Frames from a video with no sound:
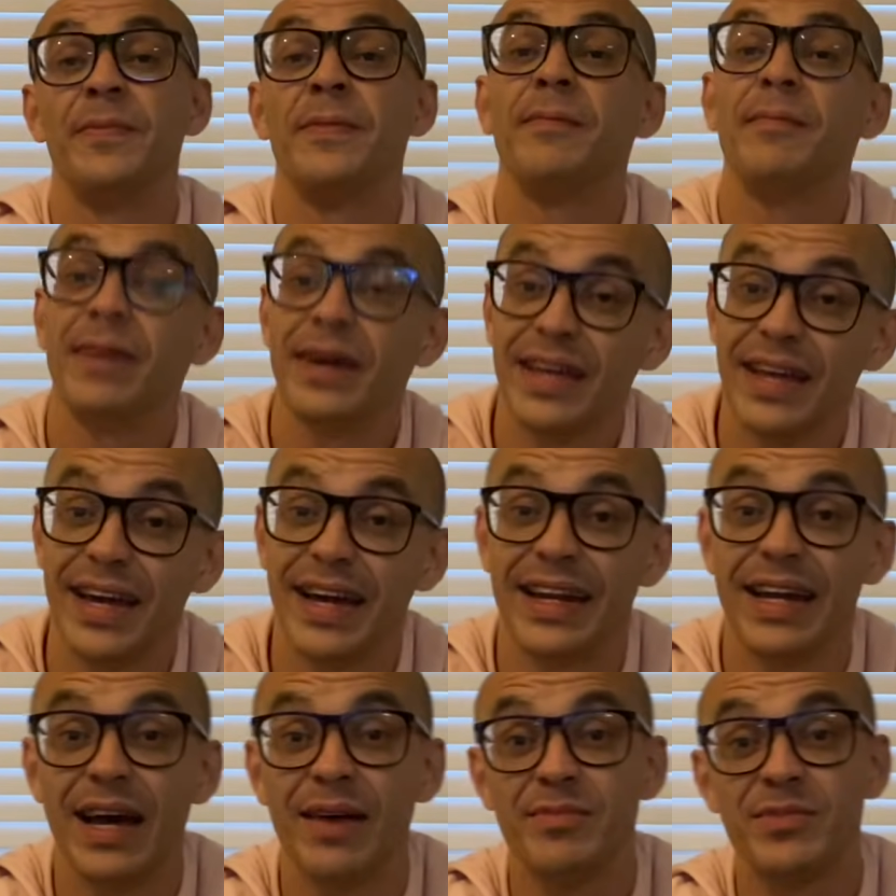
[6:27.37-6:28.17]
But yeah,
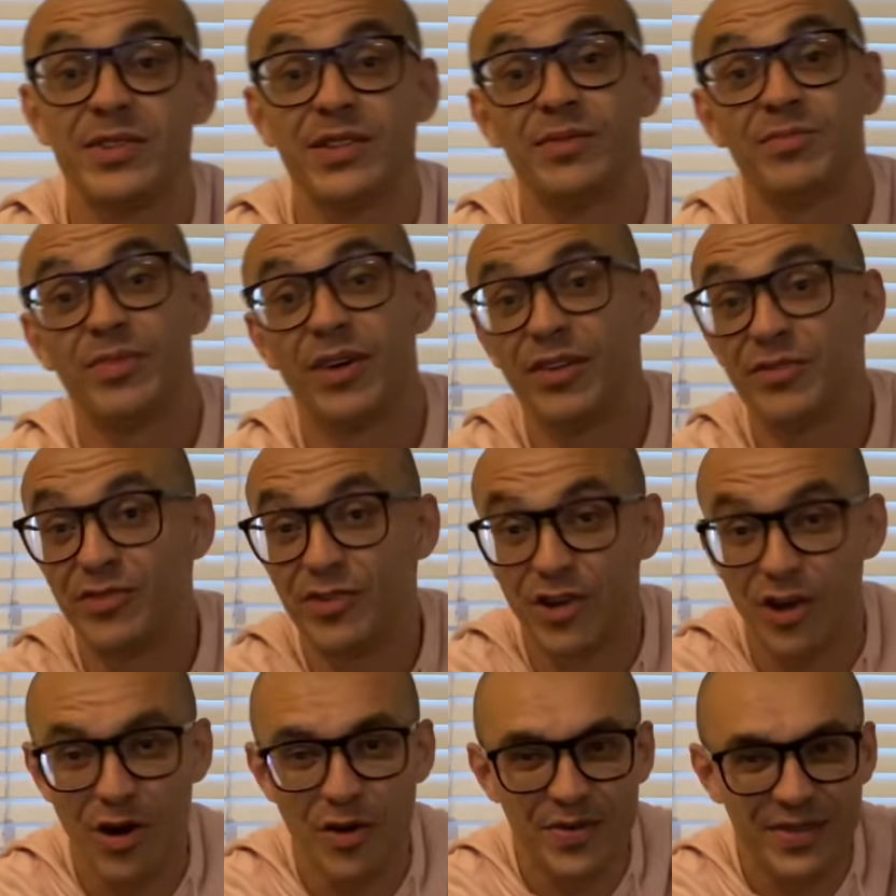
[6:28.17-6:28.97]
in Hampstead, bruv,
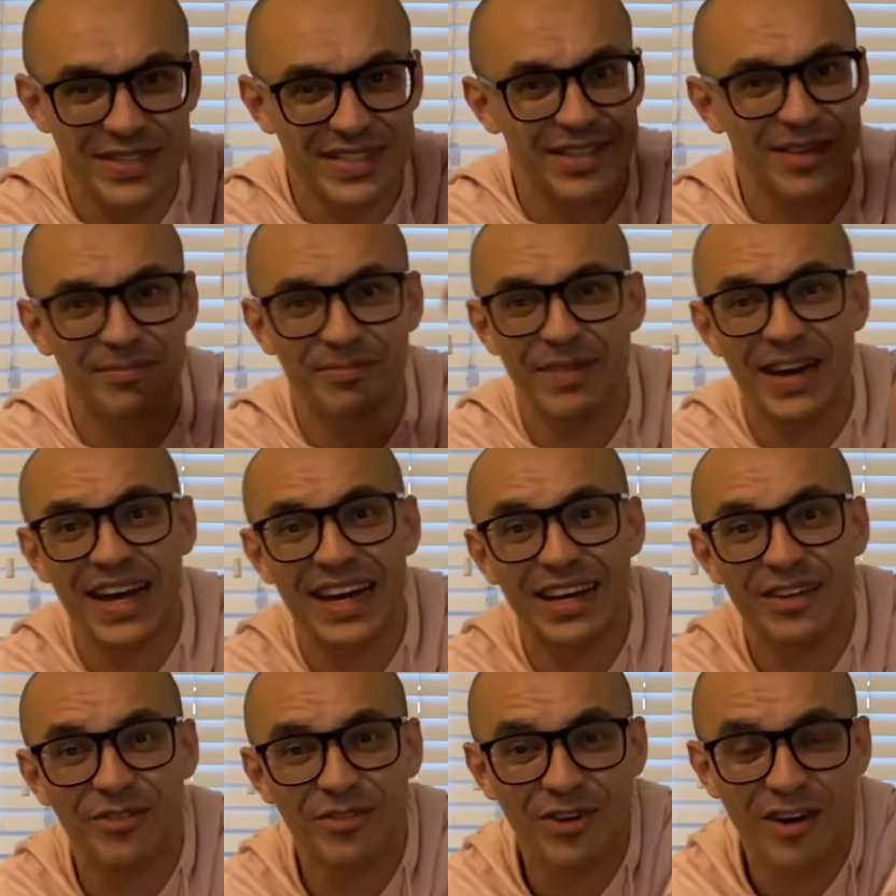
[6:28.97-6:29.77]
you go in some mad
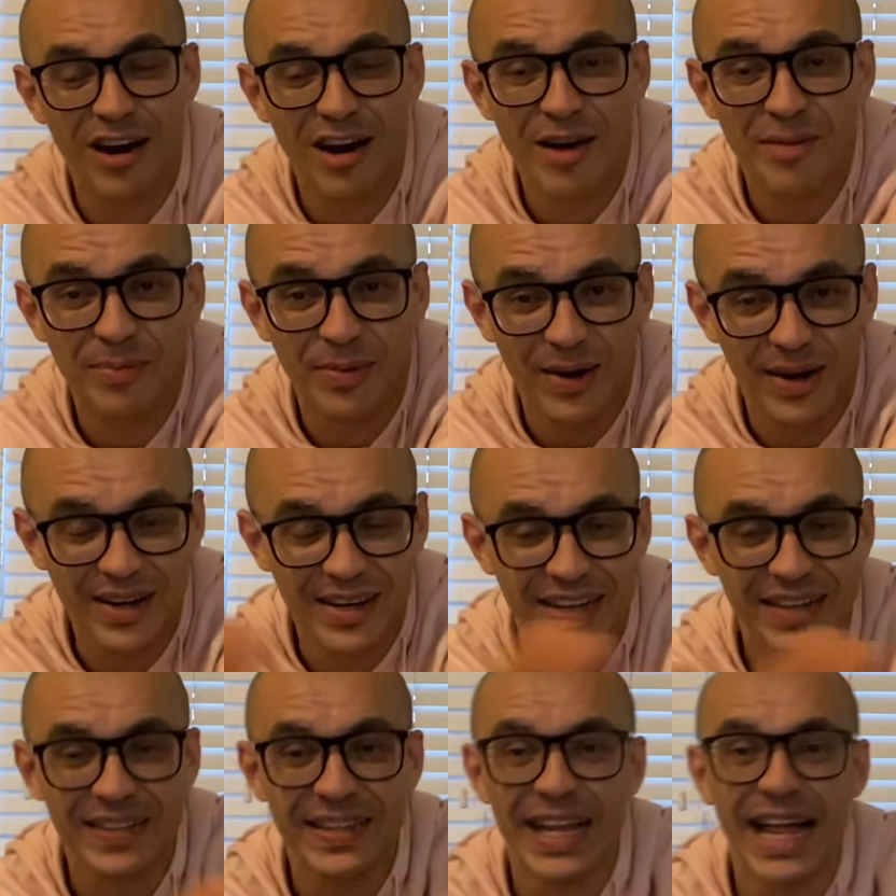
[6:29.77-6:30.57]
little car
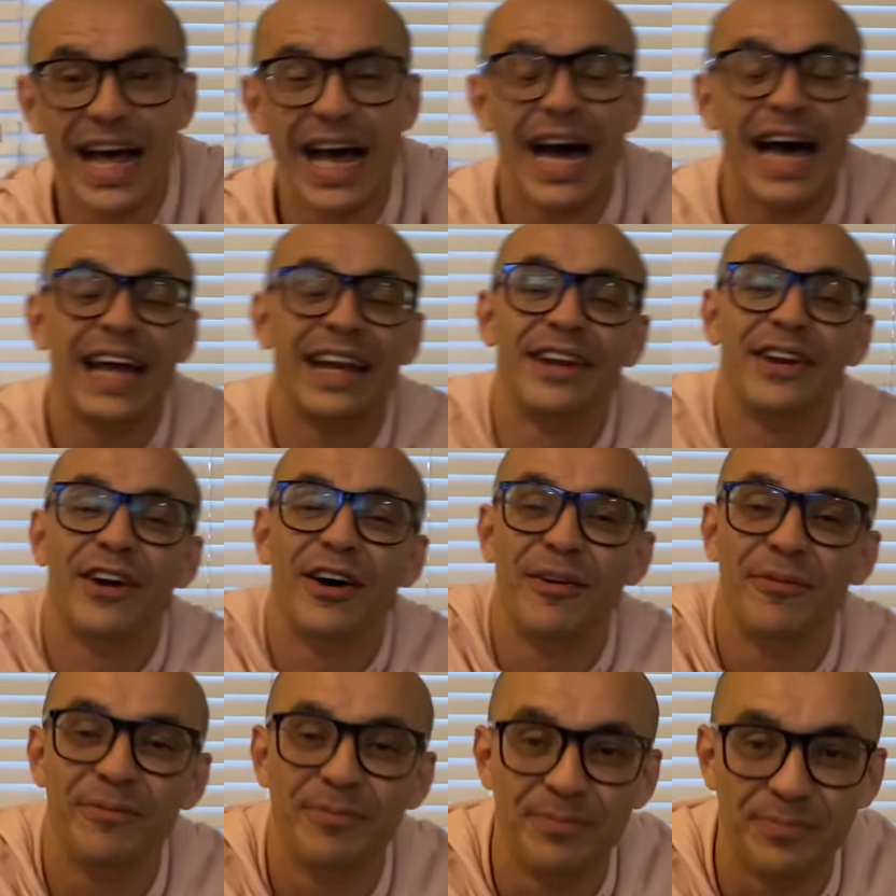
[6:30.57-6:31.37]
park
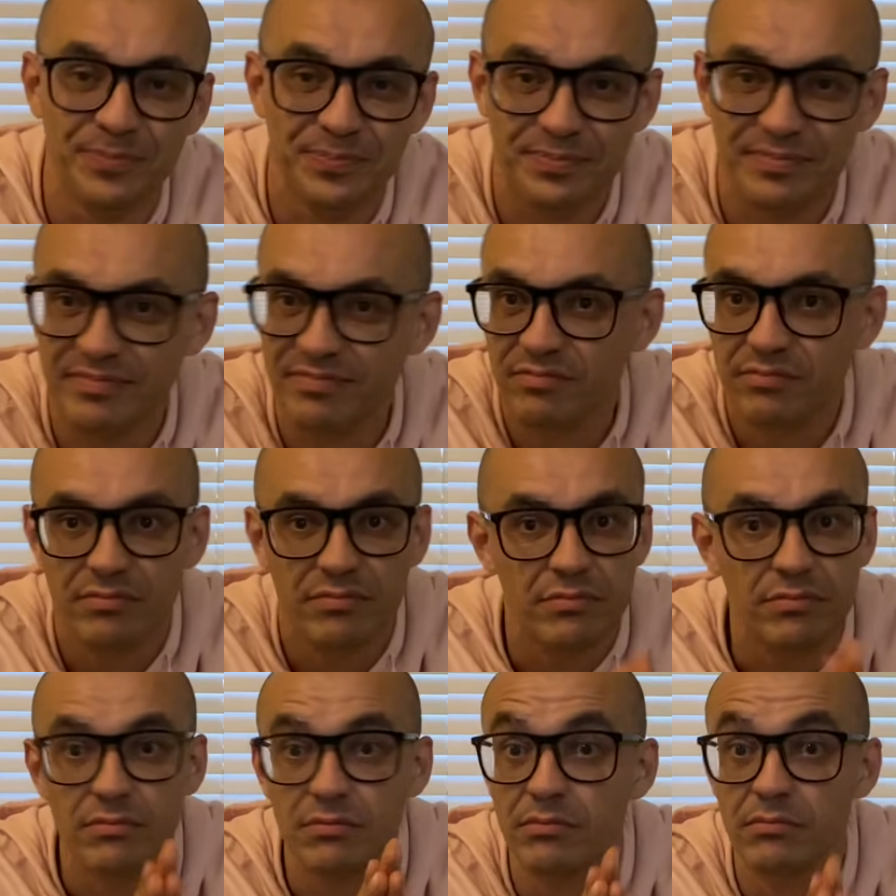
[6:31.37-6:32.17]
and
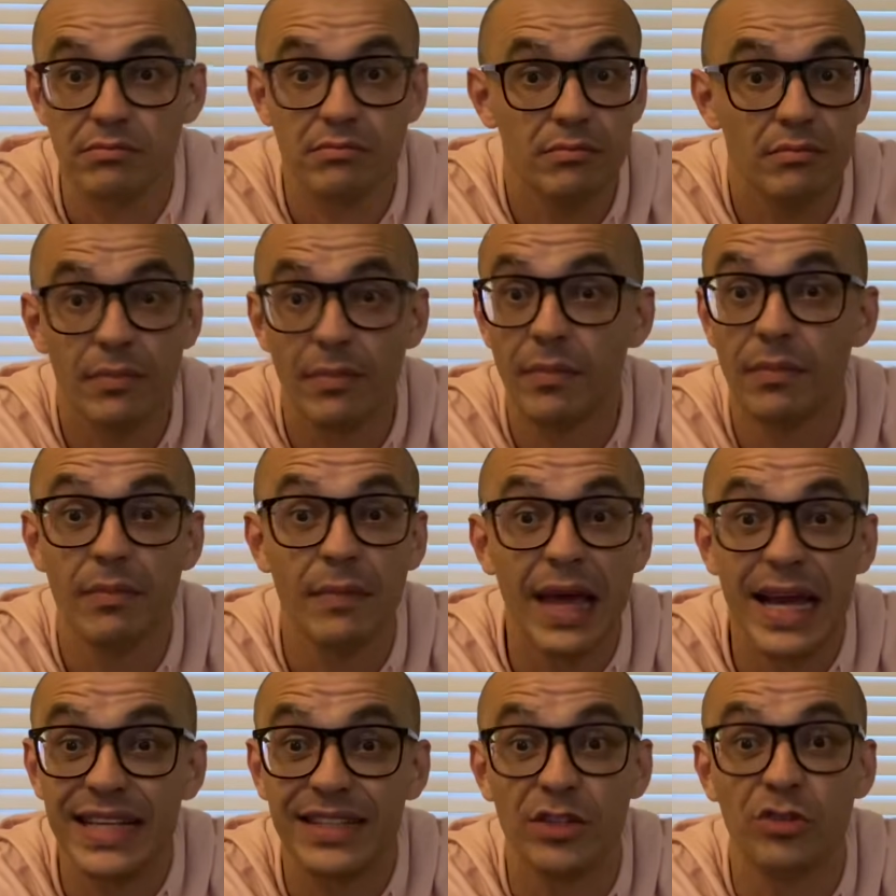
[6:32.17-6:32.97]

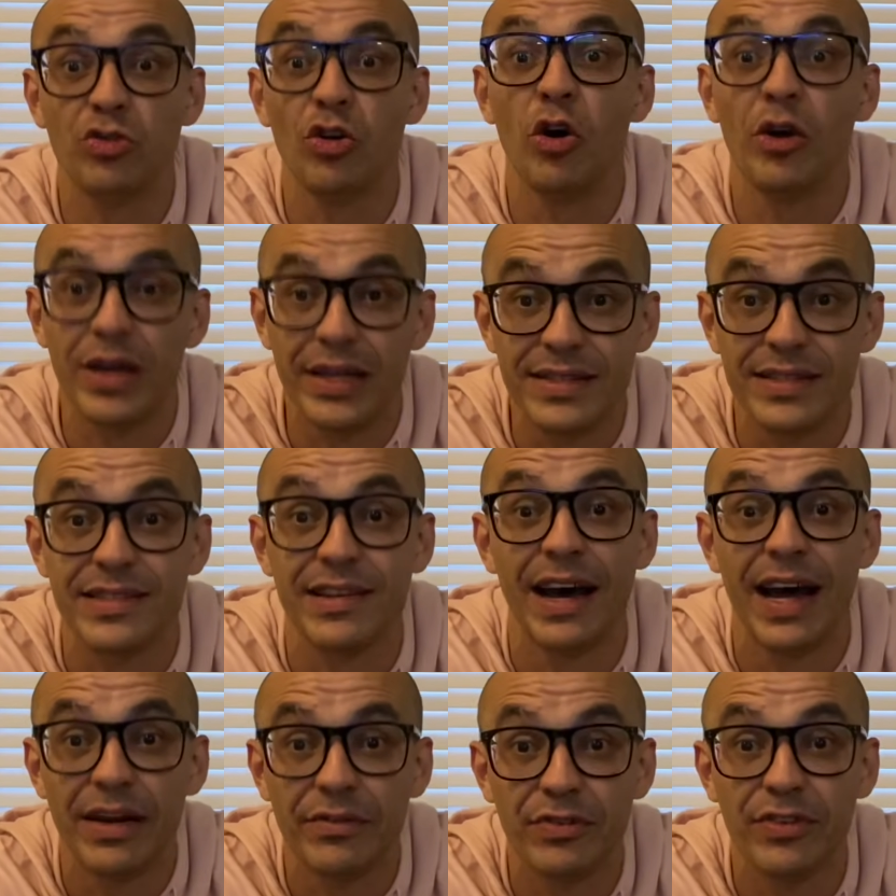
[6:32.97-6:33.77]
it's a dogging
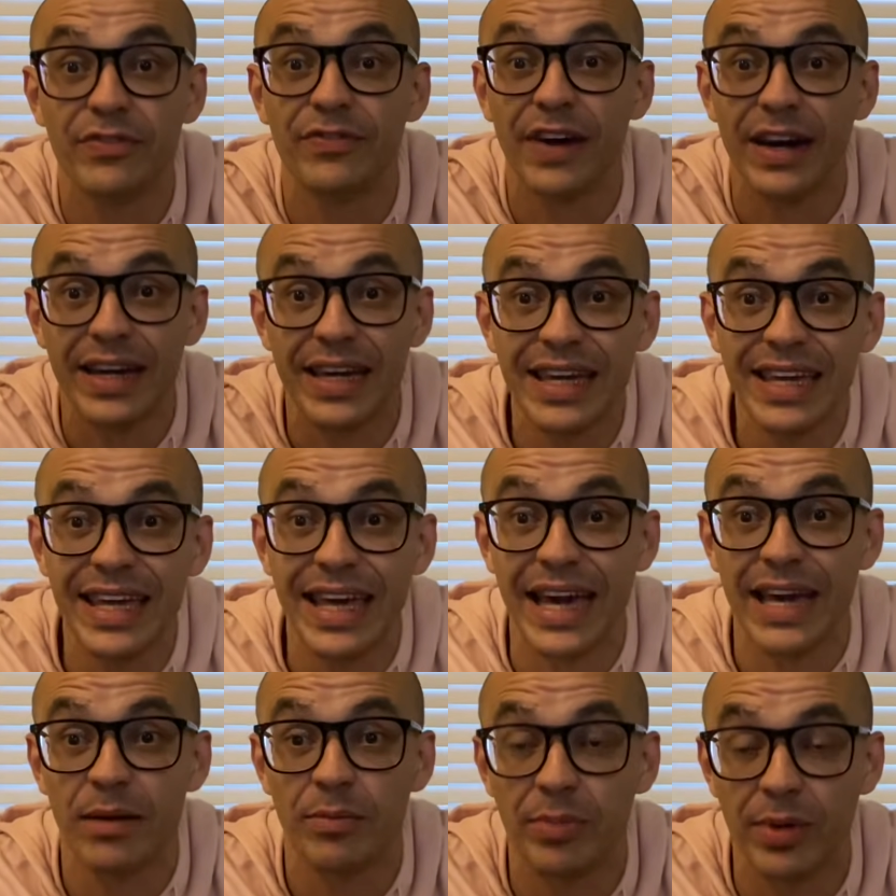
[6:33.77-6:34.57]
site for fucking
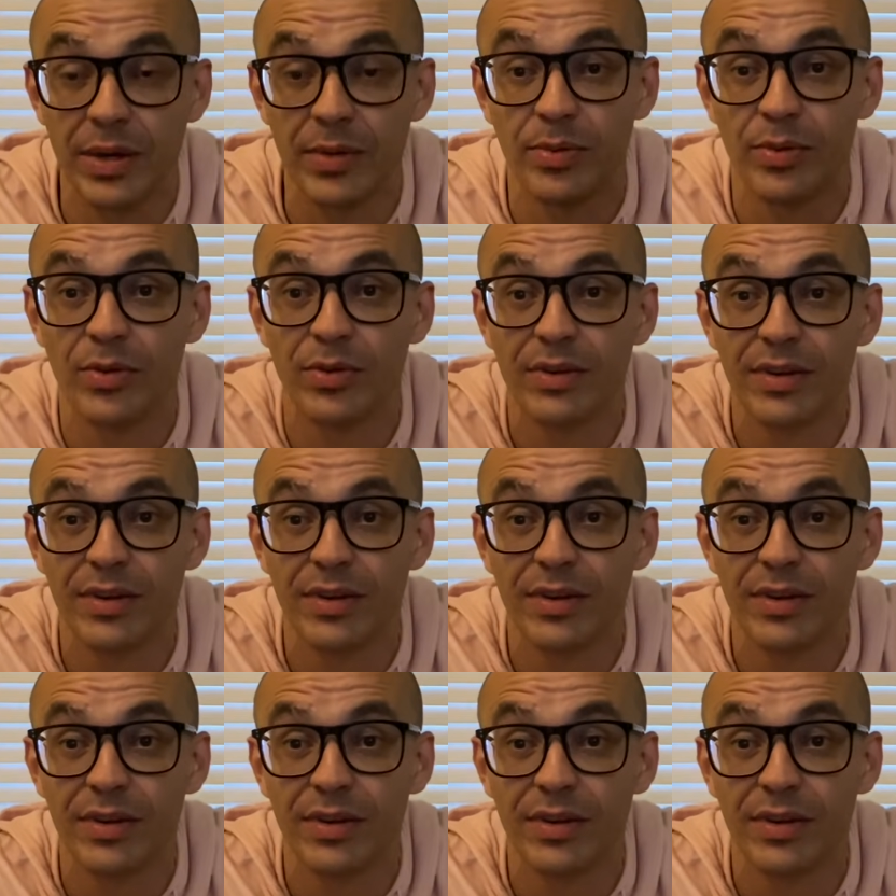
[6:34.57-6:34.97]
gay people.